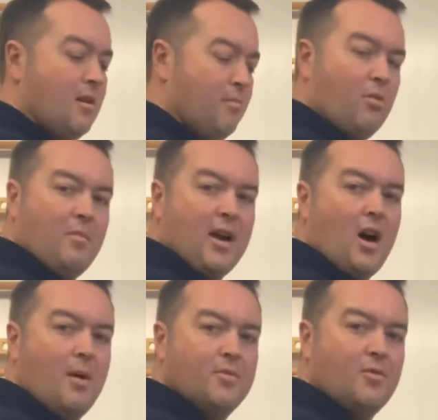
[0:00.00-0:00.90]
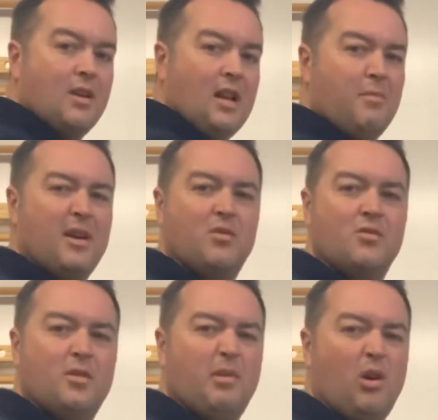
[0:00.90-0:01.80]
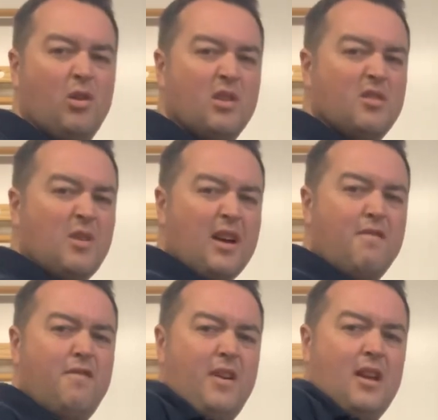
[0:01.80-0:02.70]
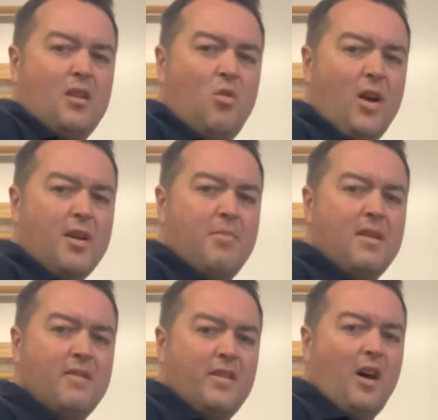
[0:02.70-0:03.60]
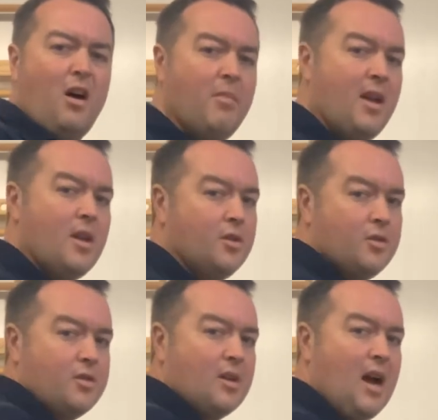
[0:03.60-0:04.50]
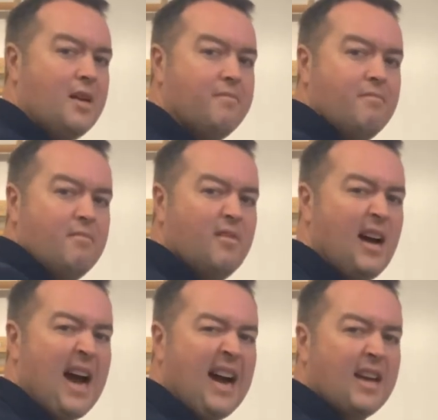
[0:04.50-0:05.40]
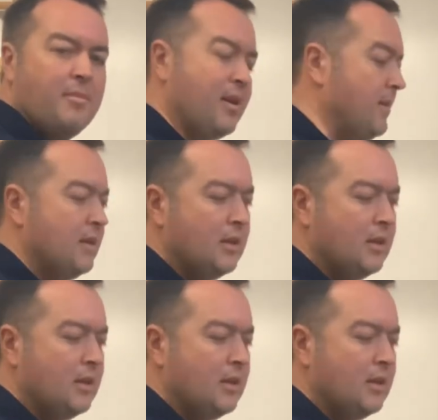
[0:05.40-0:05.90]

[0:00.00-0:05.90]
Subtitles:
but my arms are a little bit unsupported, so I can feel quite a bit of this arm here just kind of hanging a bit.